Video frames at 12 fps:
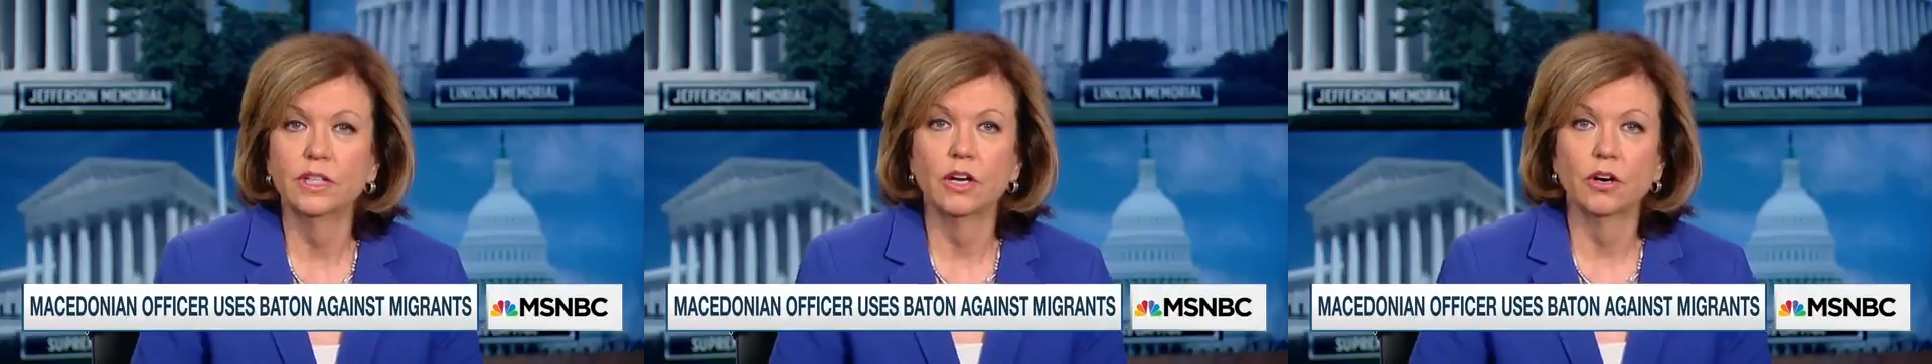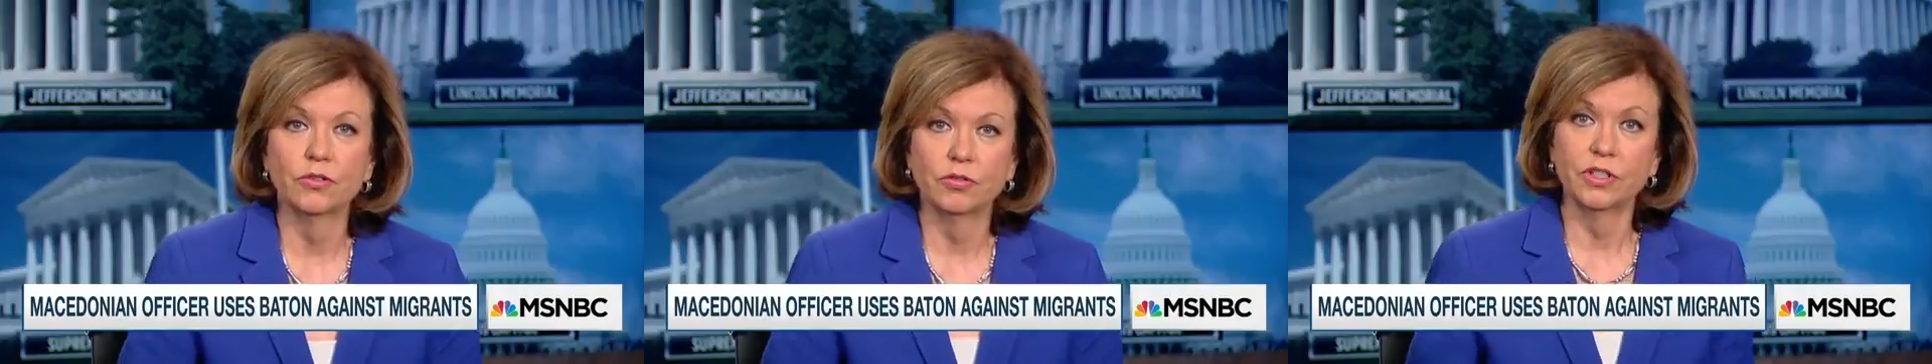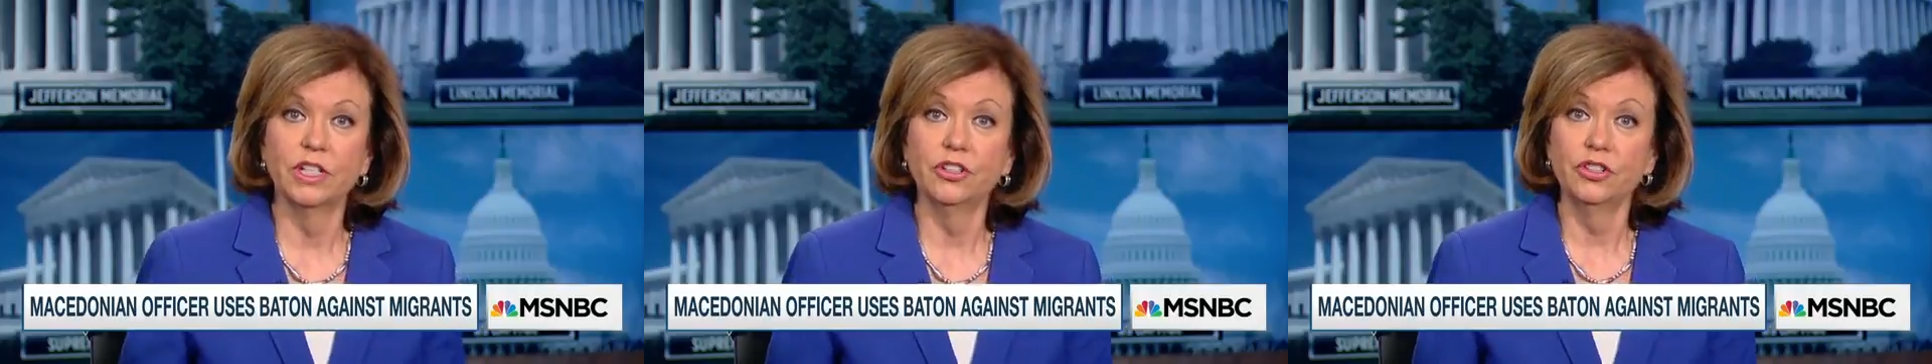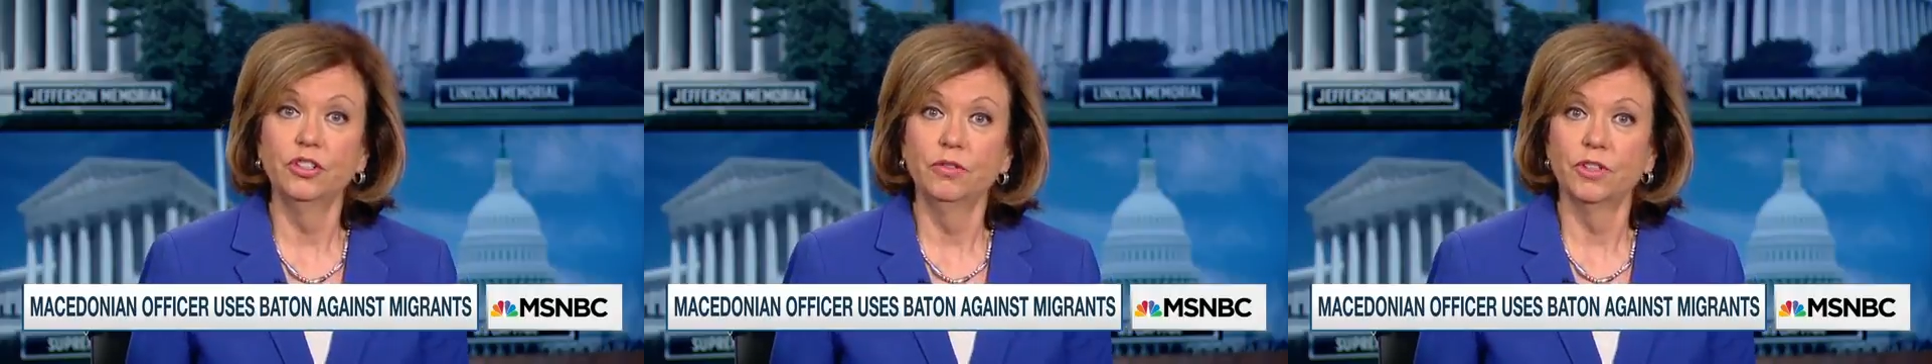only our
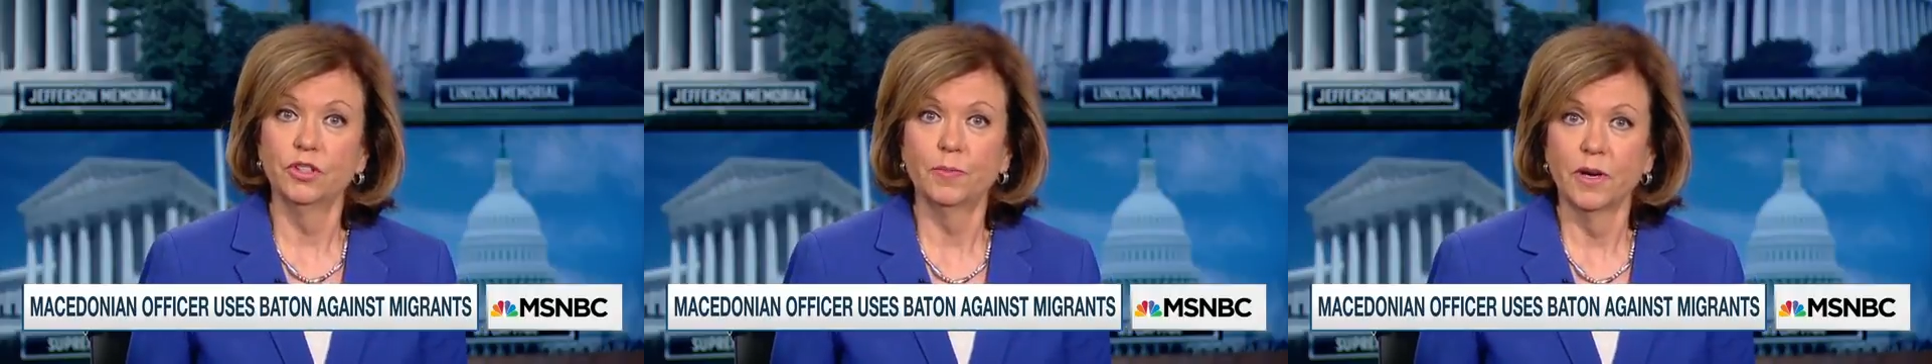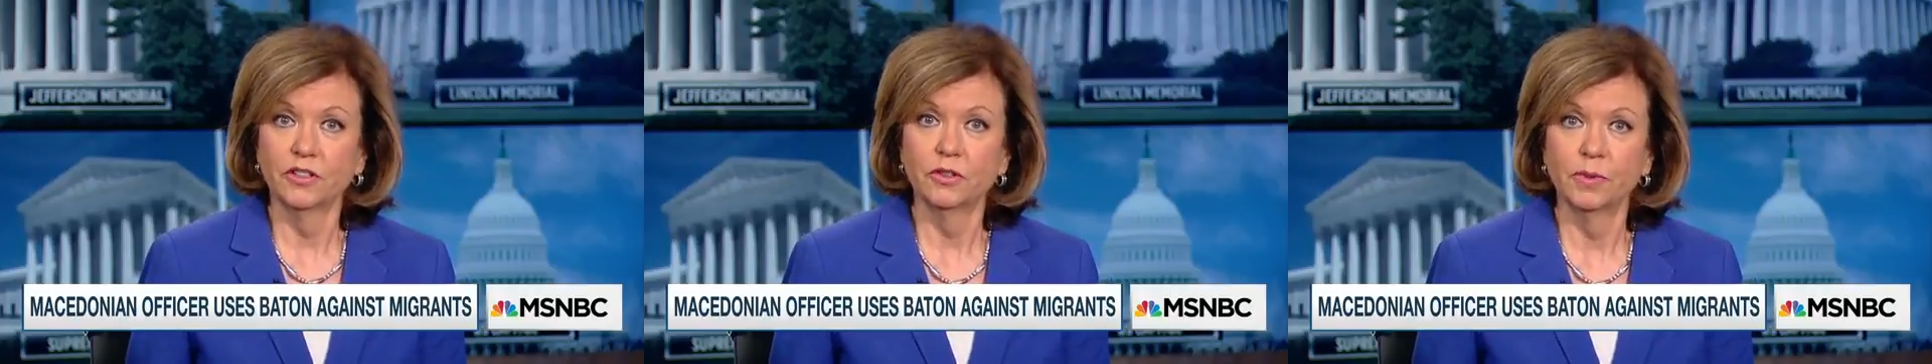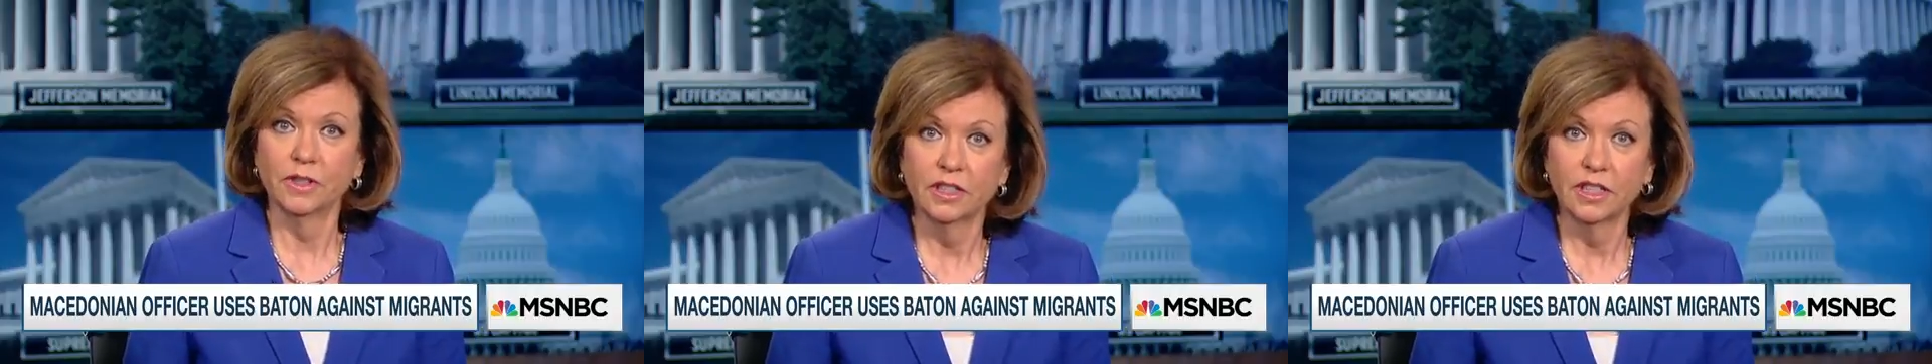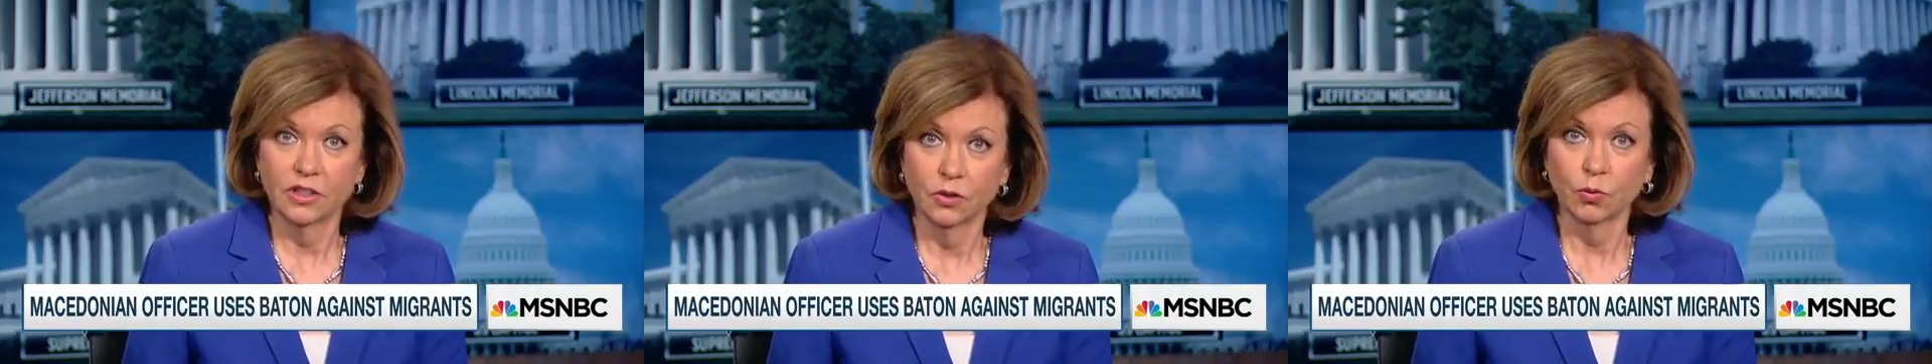traditional
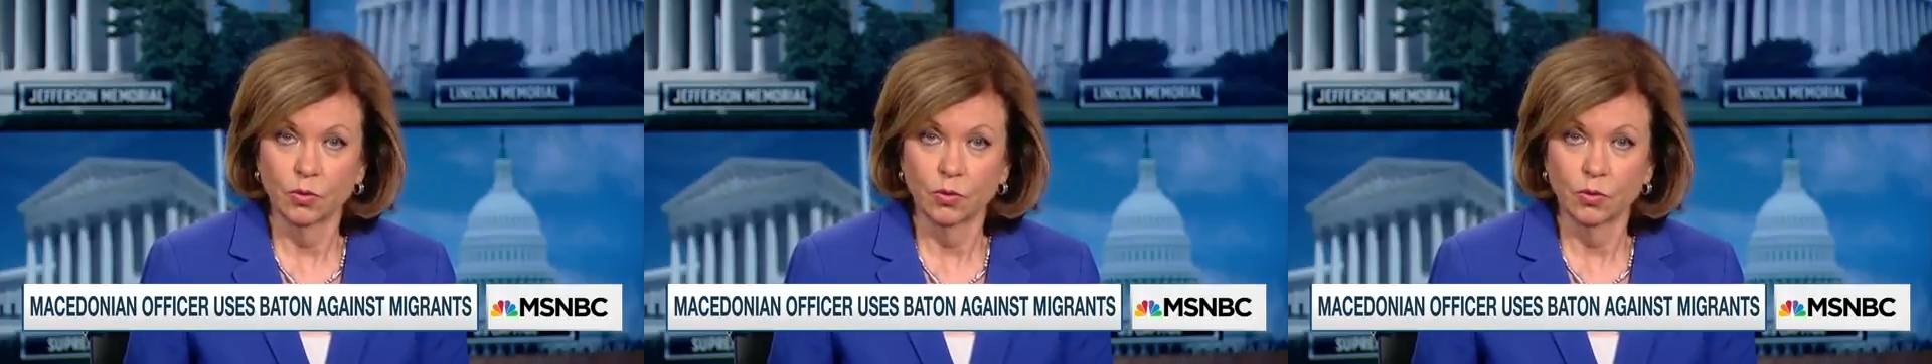responsibility in the